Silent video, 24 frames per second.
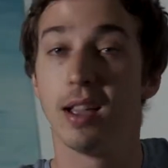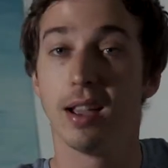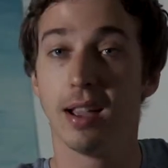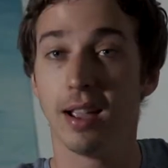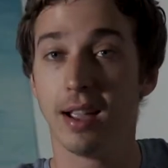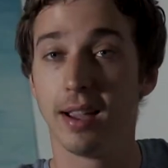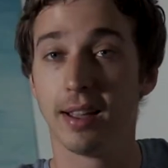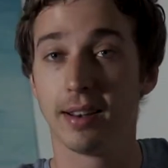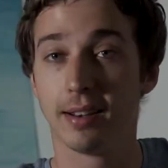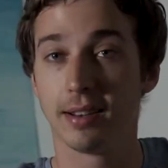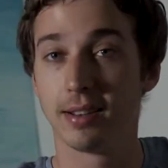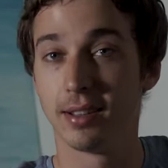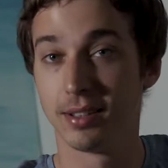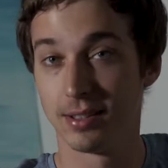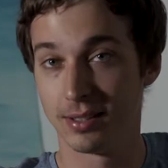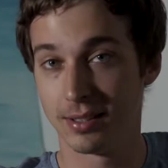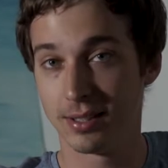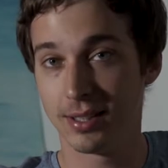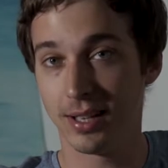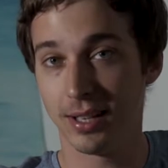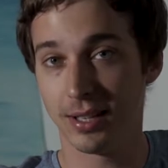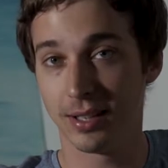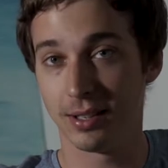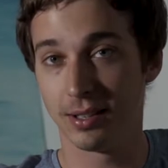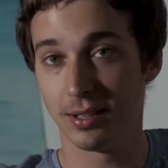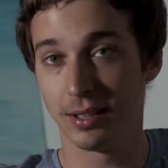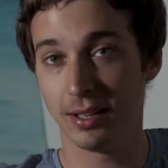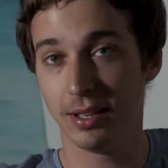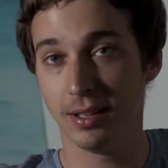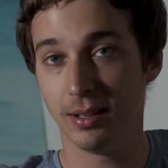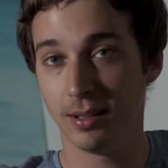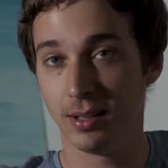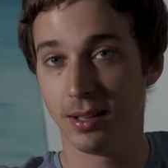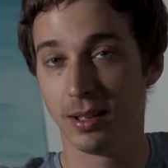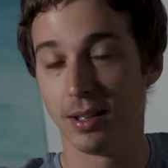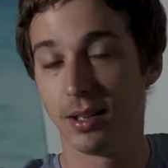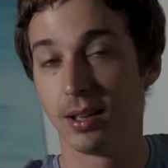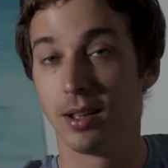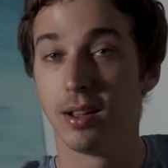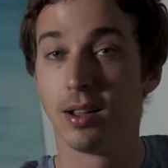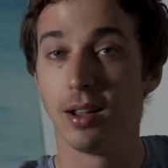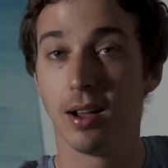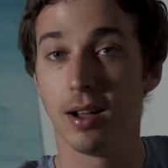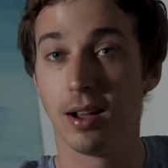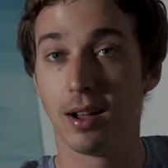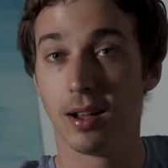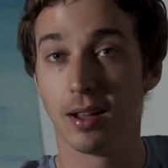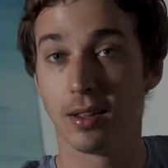and secondly,
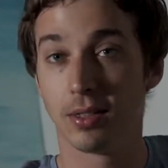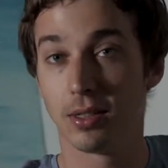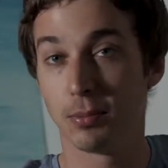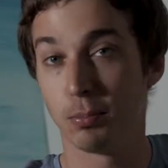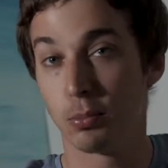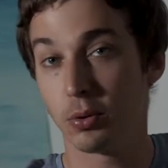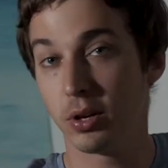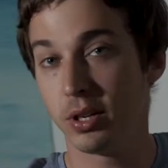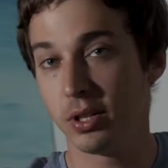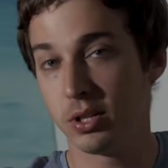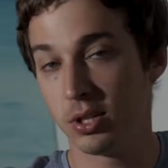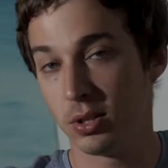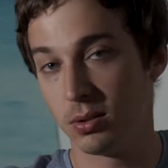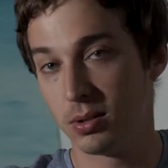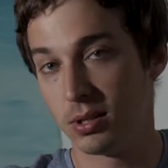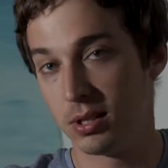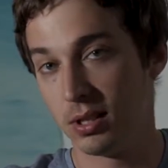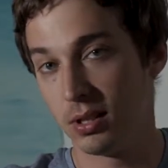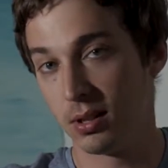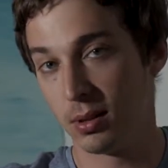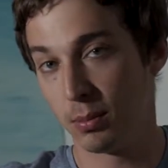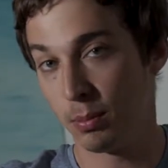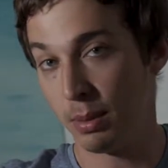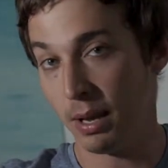the bridge you see in the